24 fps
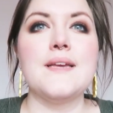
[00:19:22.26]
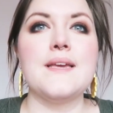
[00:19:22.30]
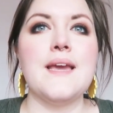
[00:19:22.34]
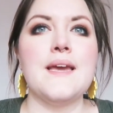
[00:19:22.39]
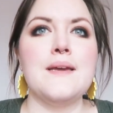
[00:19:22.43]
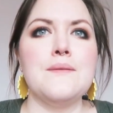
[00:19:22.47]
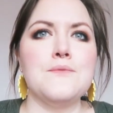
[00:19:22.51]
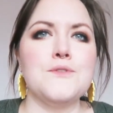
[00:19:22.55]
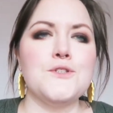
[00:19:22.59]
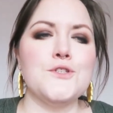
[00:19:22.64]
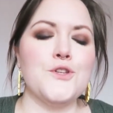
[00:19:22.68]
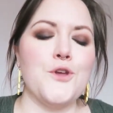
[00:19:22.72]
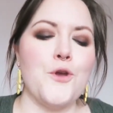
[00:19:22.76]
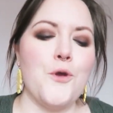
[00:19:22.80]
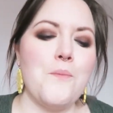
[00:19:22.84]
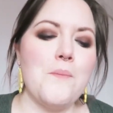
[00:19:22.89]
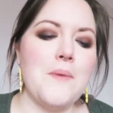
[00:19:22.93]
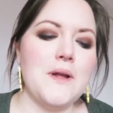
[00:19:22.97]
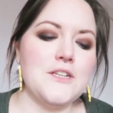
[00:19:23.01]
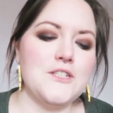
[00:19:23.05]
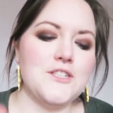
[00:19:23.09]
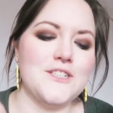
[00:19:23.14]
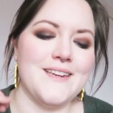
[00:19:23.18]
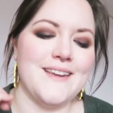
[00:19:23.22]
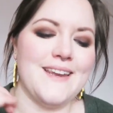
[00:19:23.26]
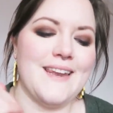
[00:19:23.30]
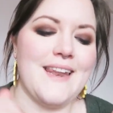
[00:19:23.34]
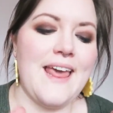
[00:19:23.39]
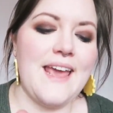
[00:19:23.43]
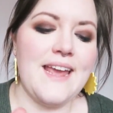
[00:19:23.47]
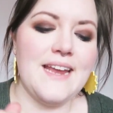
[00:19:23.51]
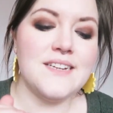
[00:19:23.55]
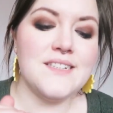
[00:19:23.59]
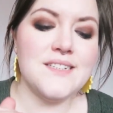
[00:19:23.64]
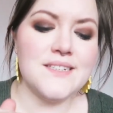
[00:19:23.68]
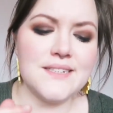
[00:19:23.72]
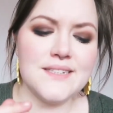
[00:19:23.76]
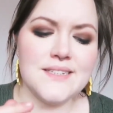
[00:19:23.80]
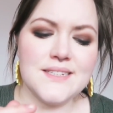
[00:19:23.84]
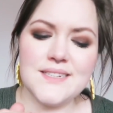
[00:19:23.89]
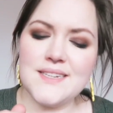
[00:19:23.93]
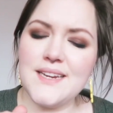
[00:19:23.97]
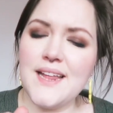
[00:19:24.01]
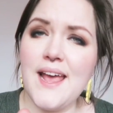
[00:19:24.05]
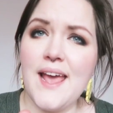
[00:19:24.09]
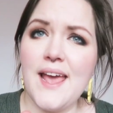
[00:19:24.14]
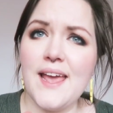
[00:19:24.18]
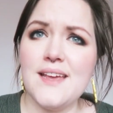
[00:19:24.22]
Came so much later
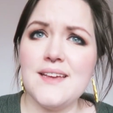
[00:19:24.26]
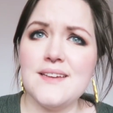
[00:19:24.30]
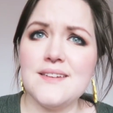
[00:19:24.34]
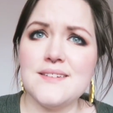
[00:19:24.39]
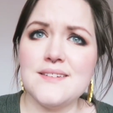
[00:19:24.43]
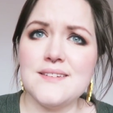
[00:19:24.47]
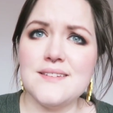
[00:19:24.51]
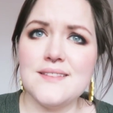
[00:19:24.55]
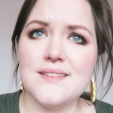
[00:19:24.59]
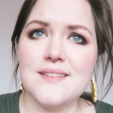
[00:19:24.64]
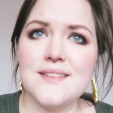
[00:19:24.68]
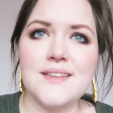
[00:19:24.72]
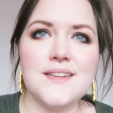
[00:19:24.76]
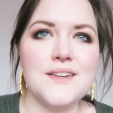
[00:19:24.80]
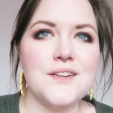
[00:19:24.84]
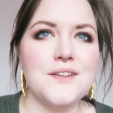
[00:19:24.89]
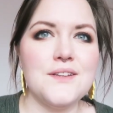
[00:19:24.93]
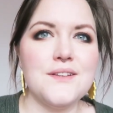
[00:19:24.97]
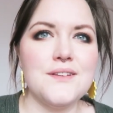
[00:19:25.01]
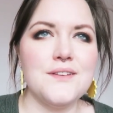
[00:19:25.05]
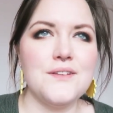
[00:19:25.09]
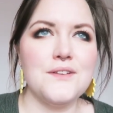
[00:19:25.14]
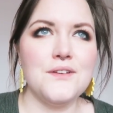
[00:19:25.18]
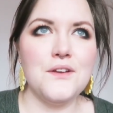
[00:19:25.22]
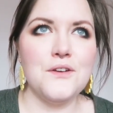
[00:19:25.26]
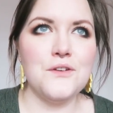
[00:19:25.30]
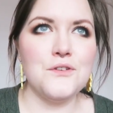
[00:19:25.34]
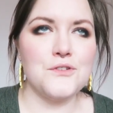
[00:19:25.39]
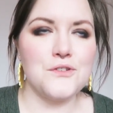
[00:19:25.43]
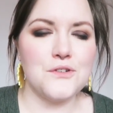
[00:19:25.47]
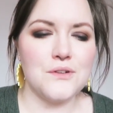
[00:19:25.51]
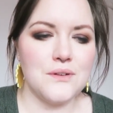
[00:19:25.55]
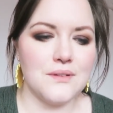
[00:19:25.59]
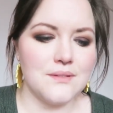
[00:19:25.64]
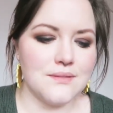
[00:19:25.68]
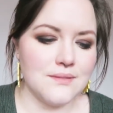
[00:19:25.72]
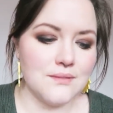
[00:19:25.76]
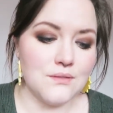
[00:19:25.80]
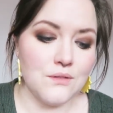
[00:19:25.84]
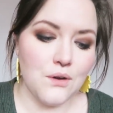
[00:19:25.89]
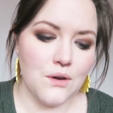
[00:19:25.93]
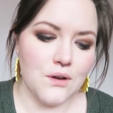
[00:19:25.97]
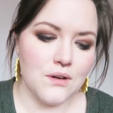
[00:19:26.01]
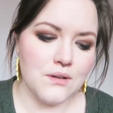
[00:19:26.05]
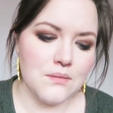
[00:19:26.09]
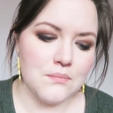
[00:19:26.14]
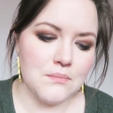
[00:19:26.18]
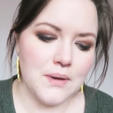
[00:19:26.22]
today than usual,
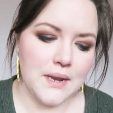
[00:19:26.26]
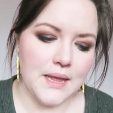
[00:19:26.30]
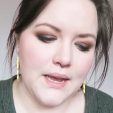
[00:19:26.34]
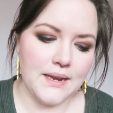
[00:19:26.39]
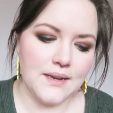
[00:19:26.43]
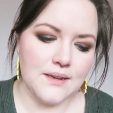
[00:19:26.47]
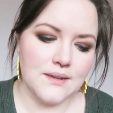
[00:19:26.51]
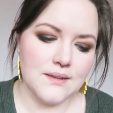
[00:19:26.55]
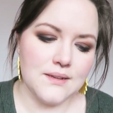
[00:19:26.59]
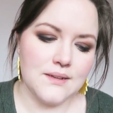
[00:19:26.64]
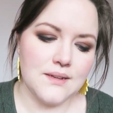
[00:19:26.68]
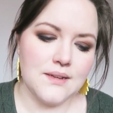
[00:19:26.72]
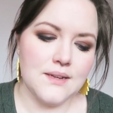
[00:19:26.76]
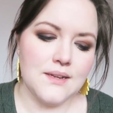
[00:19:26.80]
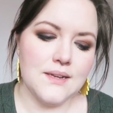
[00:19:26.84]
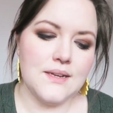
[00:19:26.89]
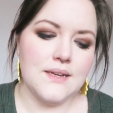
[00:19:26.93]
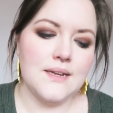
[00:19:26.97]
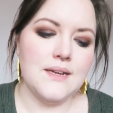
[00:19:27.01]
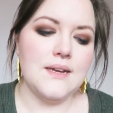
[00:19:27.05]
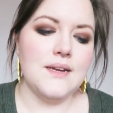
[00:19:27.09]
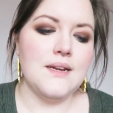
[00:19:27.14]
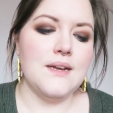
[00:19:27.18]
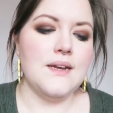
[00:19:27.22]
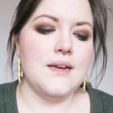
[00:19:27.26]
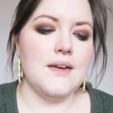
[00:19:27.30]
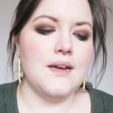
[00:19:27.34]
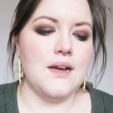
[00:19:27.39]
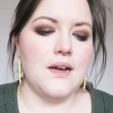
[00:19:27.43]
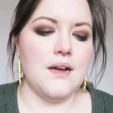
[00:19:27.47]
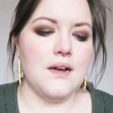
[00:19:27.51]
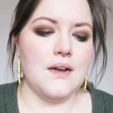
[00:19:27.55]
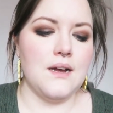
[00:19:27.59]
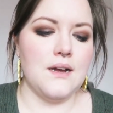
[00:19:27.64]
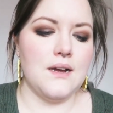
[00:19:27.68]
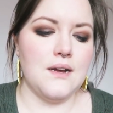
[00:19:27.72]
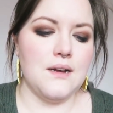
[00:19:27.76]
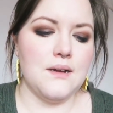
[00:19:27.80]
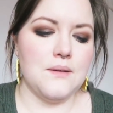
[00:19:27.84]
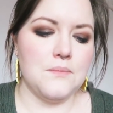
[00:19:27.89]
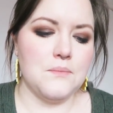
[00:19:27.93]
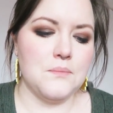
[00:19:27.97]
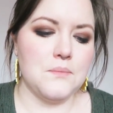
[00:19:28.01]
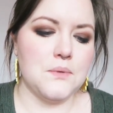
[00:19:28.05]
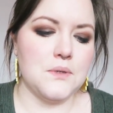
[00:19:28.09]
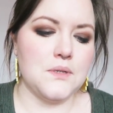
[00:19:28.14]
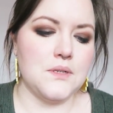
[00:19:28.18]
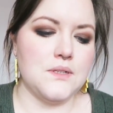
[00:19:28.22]
not a complaint.
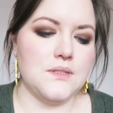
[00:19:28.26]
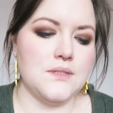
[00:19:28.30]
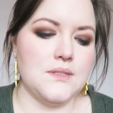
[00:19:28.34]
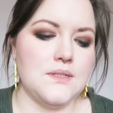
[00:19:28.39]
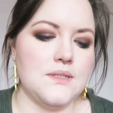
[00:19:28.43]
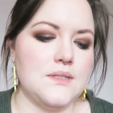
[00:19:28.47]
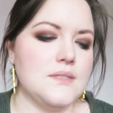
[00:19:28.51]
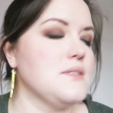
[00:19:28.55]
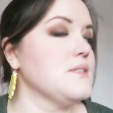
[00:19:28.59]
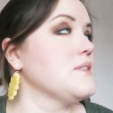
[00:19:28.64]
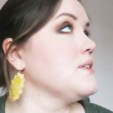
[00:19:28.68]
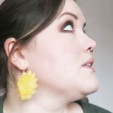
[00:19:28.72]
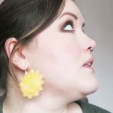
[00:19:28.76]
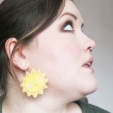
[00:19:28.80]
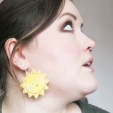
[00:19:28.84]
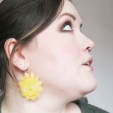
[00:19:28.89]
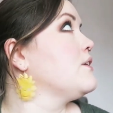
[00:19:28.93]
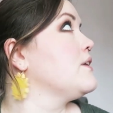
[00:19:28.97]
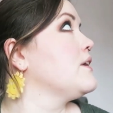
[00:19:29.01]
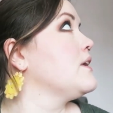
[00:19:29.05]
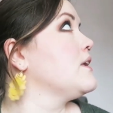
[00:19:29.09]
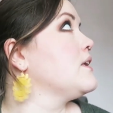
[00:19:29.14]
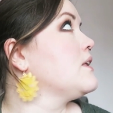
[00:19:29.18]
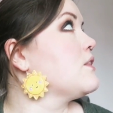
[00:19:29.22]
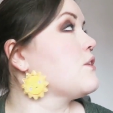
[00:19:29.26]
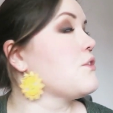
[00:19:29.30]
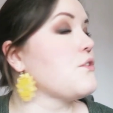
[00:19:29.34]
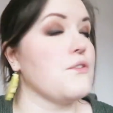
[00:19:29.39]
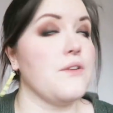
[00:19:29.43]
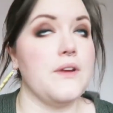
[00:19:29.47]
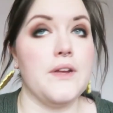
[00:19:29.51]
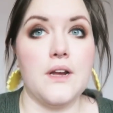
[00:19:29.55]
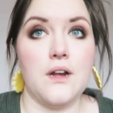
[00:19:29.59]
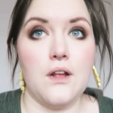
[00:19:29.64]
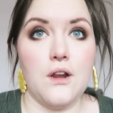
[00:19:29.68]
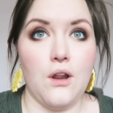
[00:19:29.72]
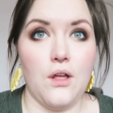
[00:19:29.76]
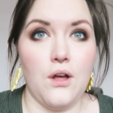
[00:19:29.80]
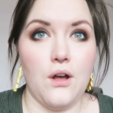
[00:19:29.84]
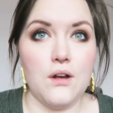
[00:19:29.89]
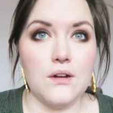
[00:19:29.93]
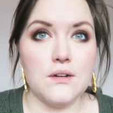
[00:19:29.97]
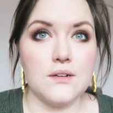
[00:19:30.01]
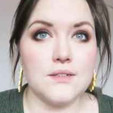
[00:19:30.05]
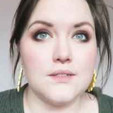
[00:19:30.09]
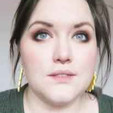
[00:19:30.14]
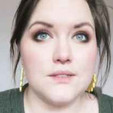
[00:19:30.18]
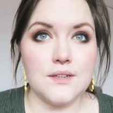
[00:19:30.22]
Um, because it's still only three
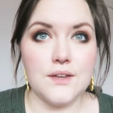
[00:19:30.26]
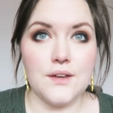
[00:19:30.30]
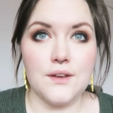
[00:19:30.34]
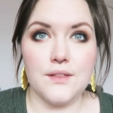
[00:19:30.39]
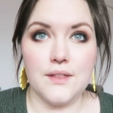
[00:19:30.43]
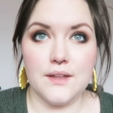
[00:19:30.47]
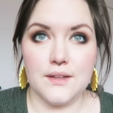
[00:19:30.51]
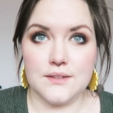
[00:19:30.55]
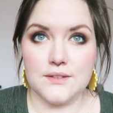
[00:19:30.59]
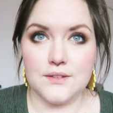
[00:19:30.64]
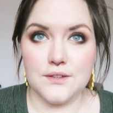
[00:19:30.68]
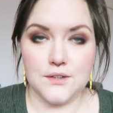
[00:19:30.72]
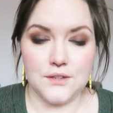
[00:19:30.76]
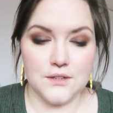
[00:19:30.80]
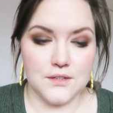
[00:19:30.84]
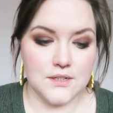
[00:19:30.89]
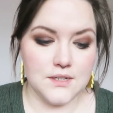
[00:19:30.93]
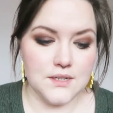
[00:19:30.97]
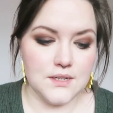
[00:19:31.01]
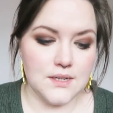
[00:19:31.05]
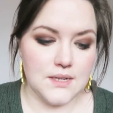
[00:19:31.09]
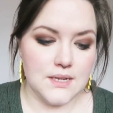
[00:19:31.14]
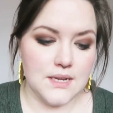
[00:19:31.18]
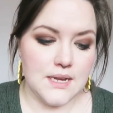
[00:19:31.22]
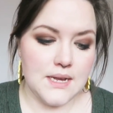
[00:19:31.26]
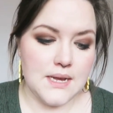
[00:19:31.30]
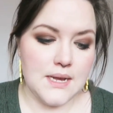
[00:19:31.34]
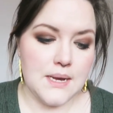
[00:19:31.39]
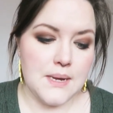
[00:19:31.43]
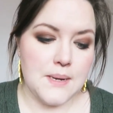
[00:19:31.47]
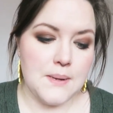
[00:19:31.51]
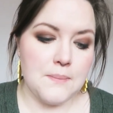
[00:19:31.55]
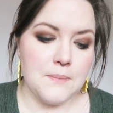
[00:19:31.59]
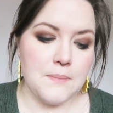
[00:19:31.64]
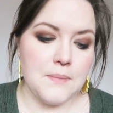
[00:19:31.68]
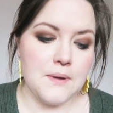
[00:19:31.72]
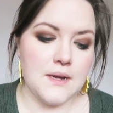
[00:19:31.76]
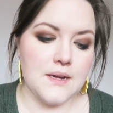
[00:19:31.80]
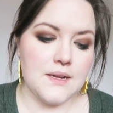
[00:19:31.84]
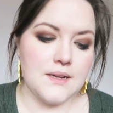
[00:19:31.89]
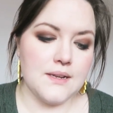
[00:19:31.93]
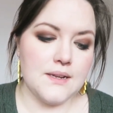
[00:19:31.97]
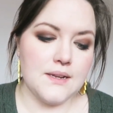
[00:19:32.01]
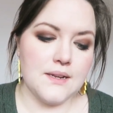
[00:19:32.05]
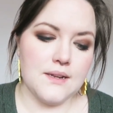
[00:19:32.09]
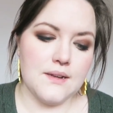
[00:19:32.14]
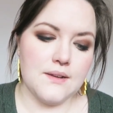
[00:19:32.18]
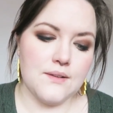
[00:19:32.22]
o'clock, so that's good.
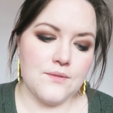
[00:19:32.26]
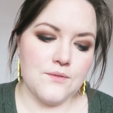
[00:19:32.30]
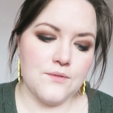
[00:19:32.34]
But